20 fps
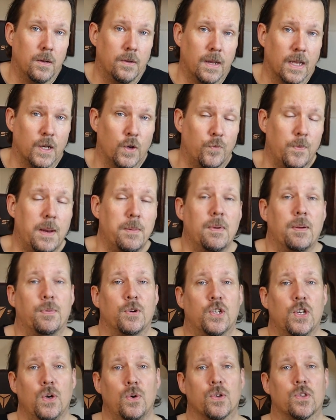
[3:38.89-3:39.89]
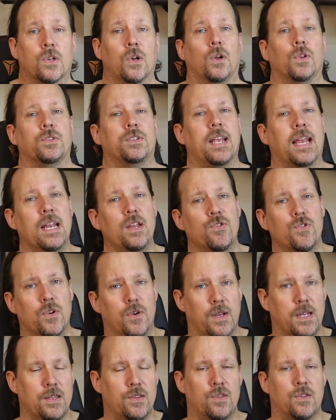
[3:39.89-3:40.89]
Negative meme number 2 is called
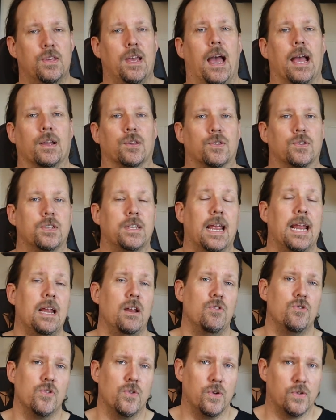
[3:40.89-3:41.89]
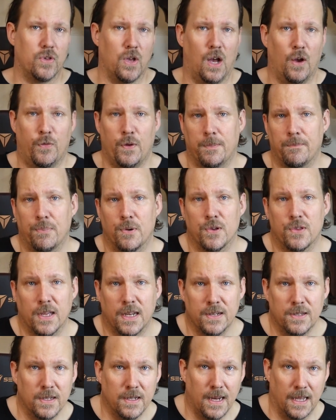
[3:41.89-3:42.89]
Danger is Sex. Danger is often
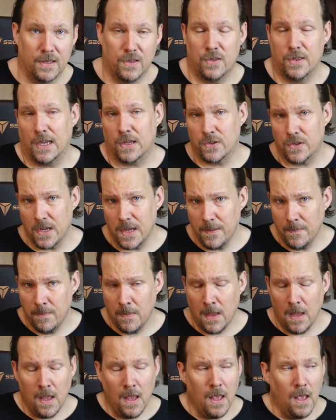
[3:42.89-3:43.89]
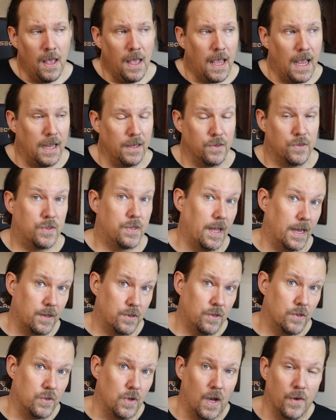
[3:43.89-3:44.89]
presented as sexy, and
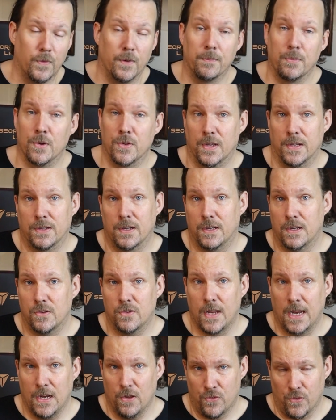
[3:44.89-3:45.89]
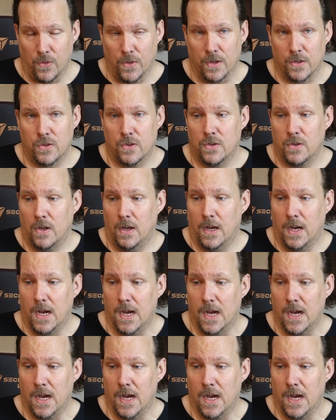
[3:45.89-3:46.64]
sex is often presented as dangerous.